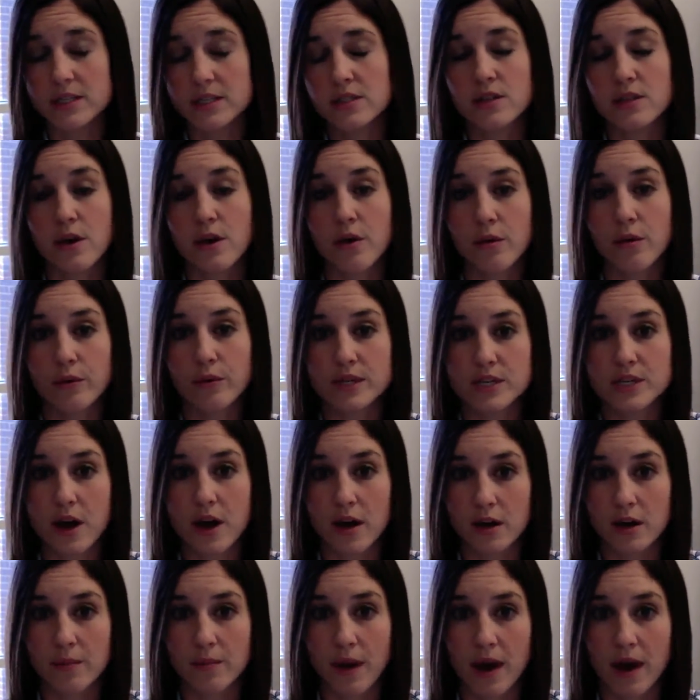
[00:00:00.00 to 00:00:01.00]
So we
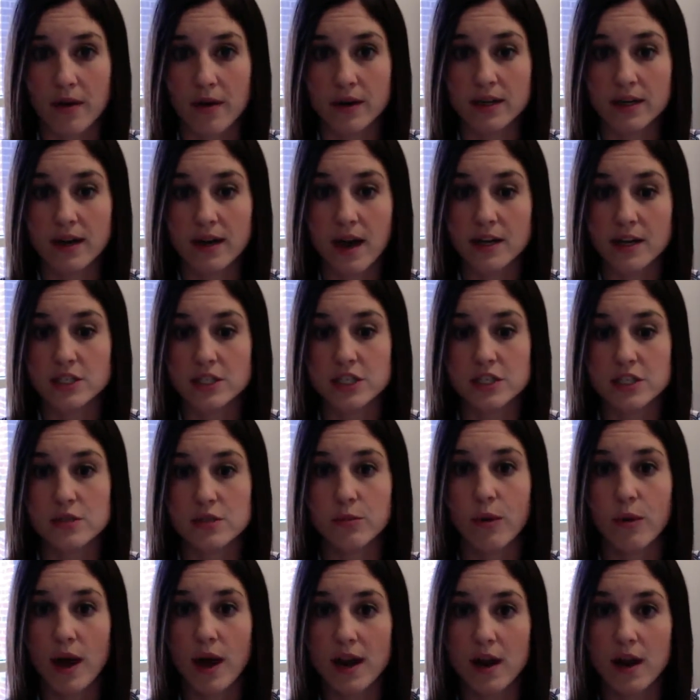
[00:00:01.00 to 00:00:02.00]
talk about not just
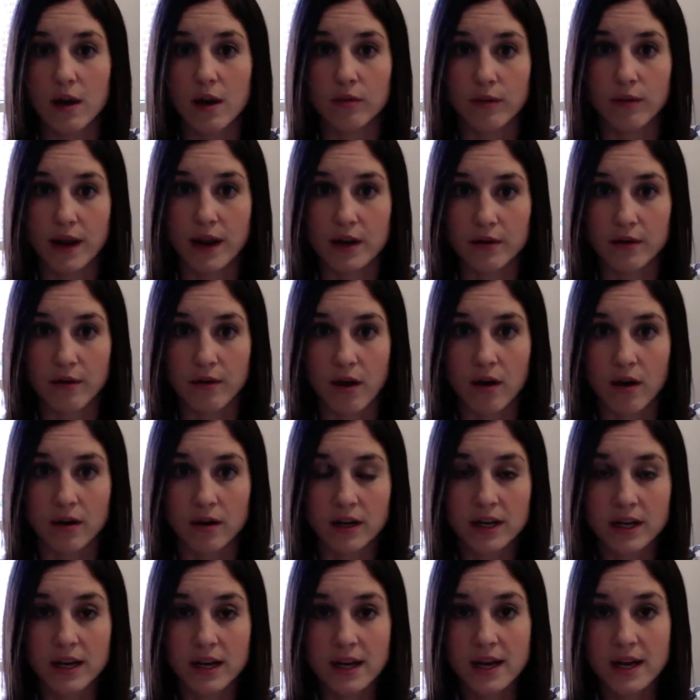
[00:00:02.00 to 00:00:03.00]
what a right or wrong
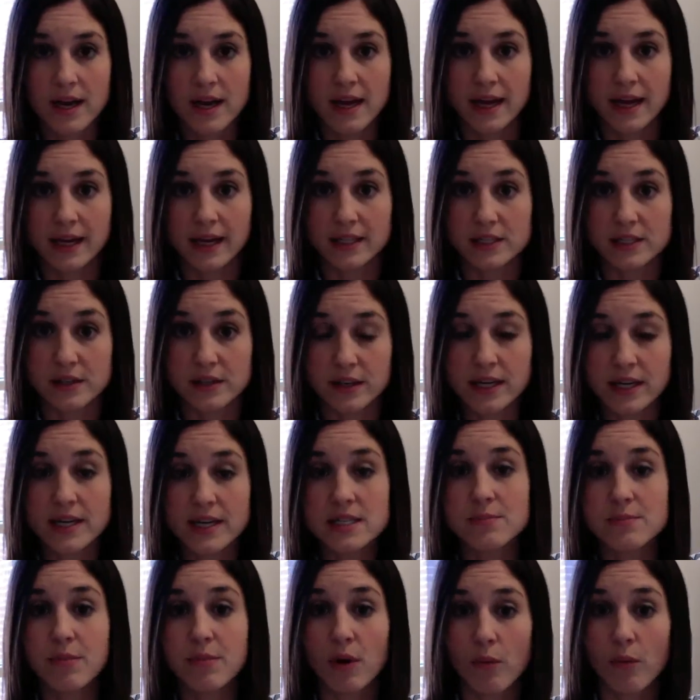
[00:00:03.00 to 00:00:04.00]
answer
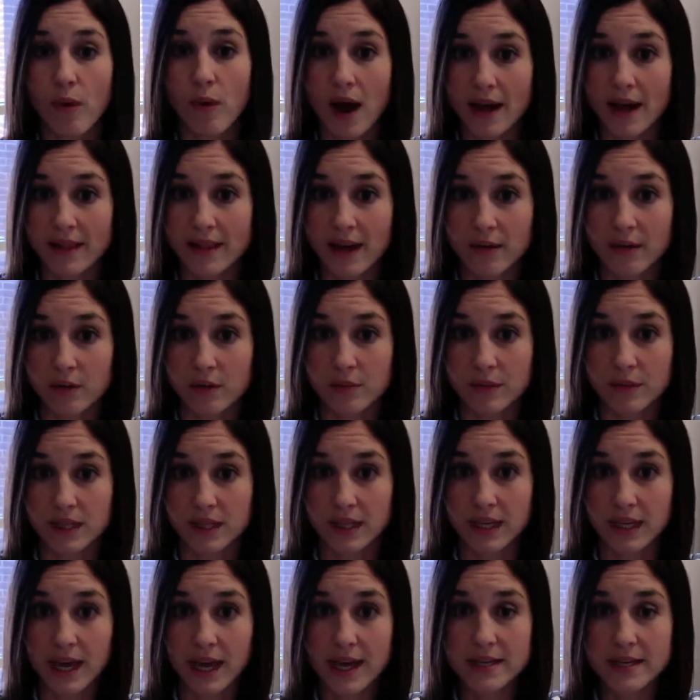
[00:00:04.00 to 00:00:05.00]
is, but why that would be the
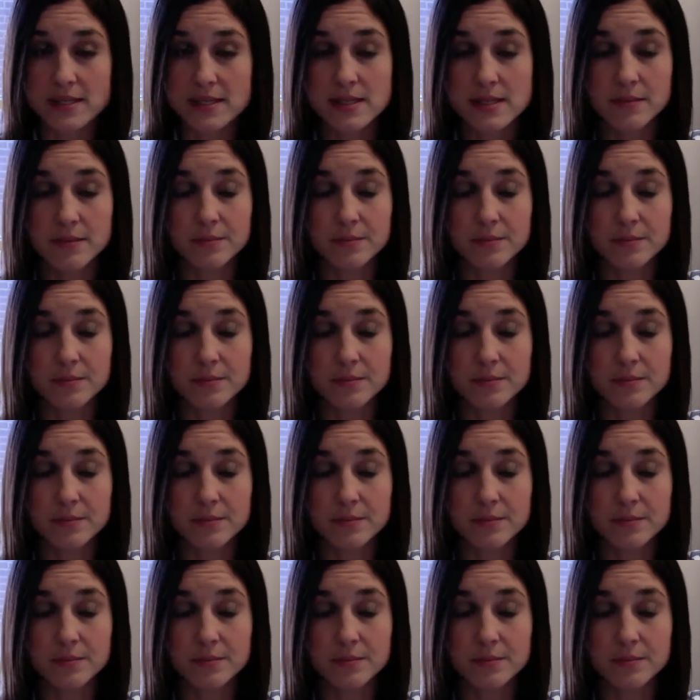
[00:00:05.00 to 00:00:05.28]
case.